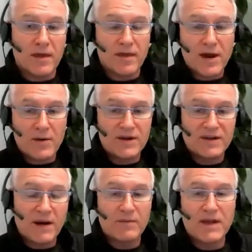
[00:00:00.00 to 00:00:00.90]
there is
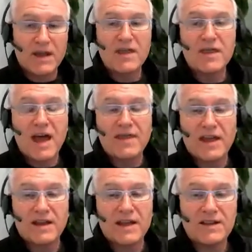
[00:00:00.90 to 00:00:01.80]
something in
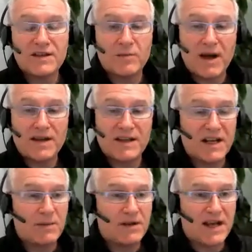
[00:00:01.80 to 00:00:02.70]
that needs to
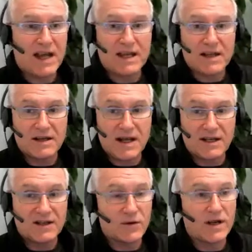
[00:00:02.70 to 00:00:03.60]
basically be taken
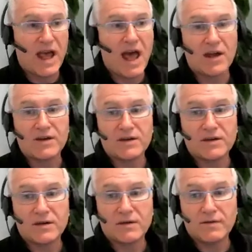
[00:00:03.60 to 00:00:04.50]
into account
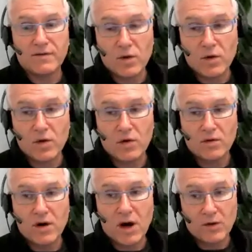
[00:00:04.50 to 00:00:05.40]
for
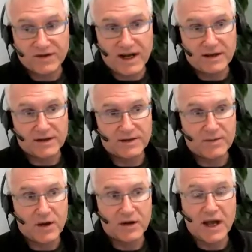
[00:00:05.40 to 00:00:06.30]
wholesalers,
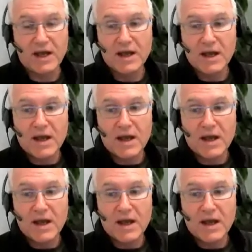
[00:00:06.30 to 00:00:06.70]
okay?